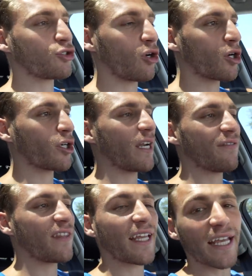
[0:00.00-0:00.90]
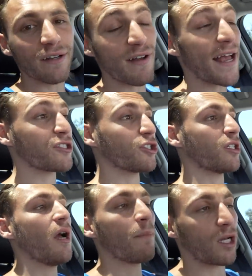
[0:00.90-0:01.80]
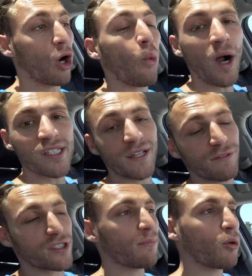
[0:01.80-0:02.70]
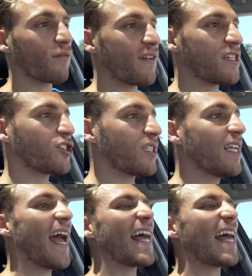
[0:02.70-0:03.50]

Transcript: stronger, if they can get faster, but go watch that for some motivation.